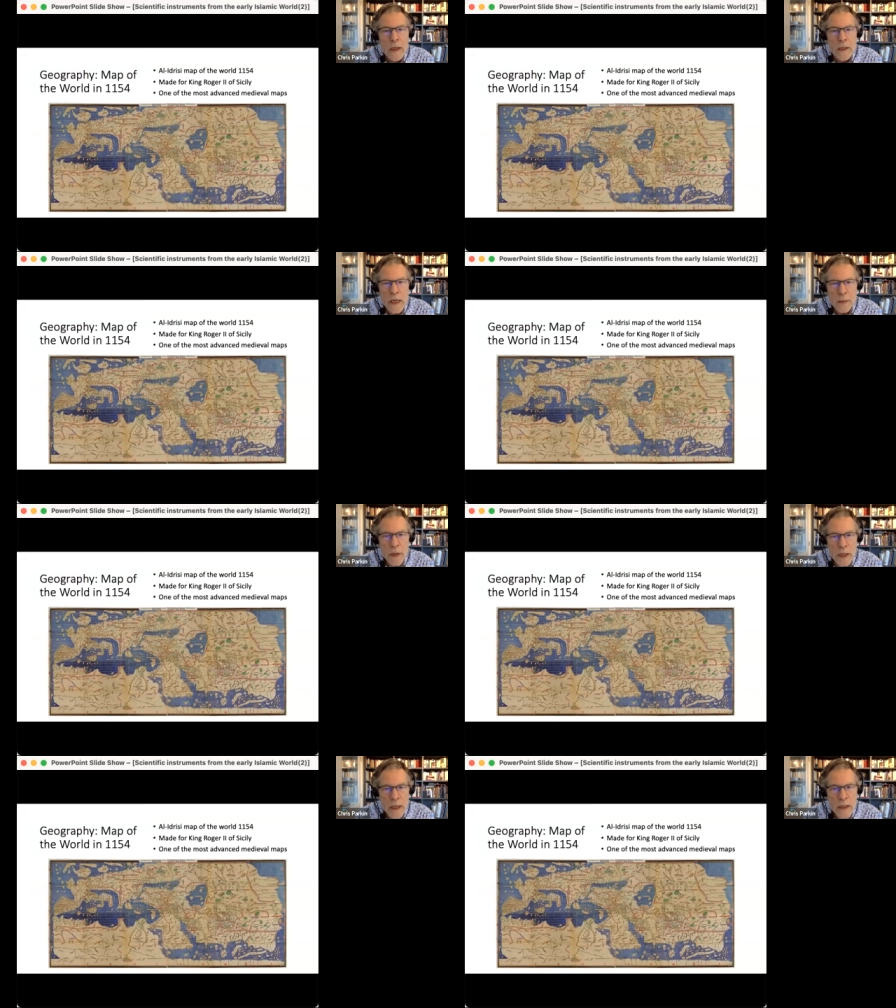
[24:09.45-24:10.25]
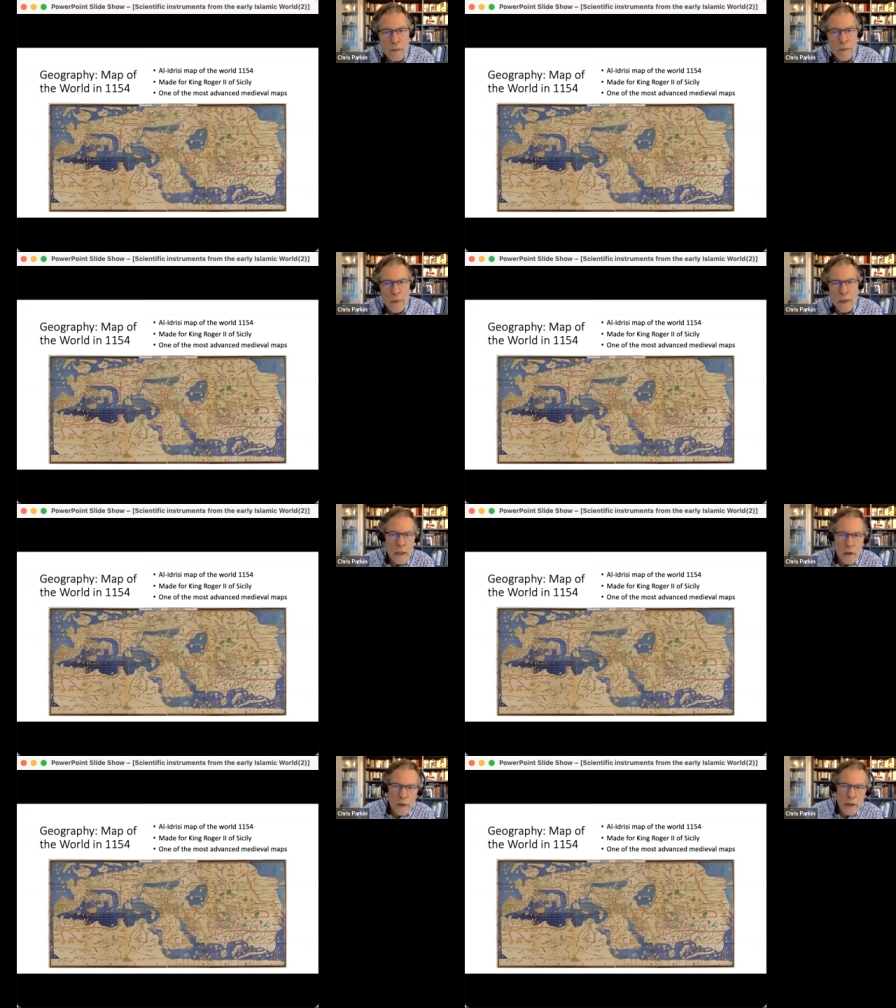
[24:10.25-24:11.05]
deliberately
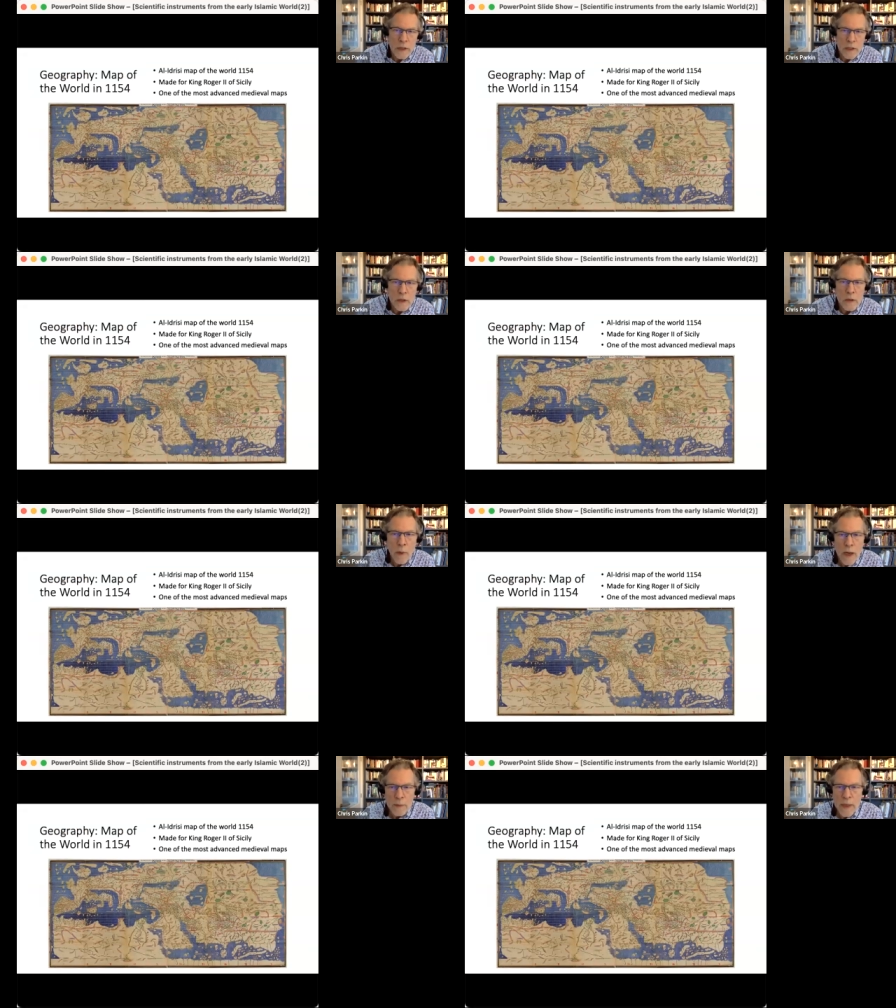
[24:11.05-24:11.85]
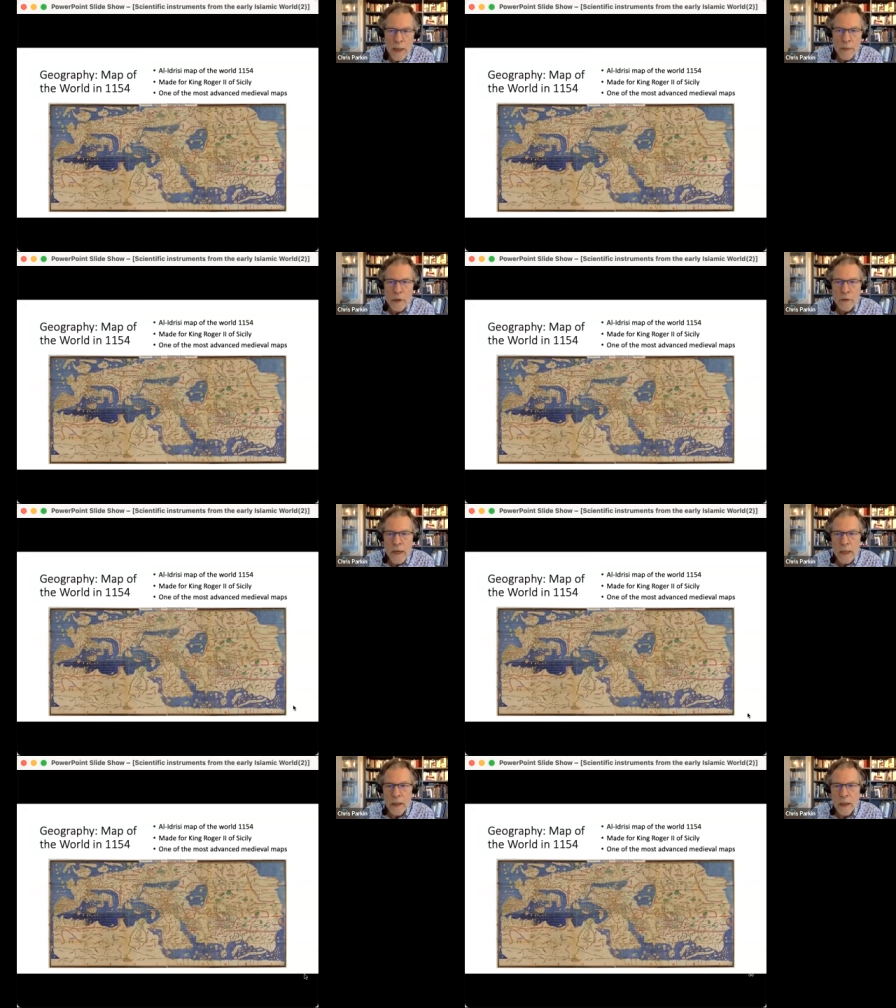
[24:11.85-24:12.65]
in order that you might be able to
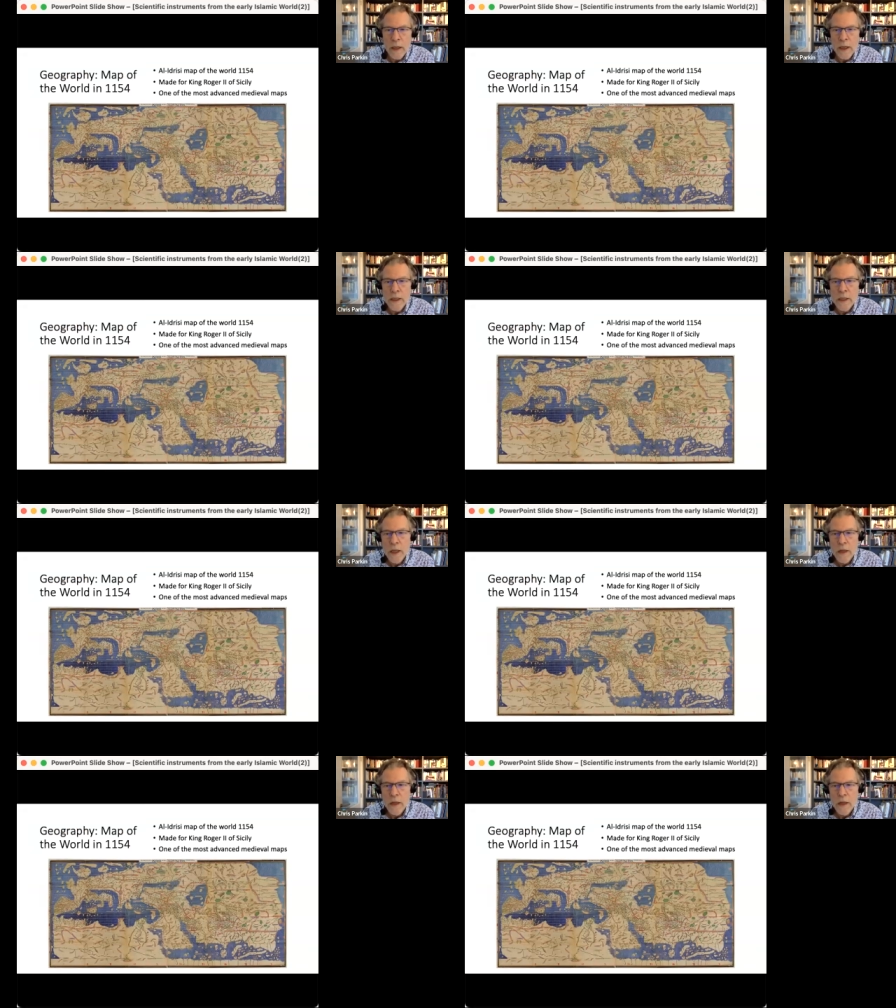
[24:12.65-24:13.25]
recognize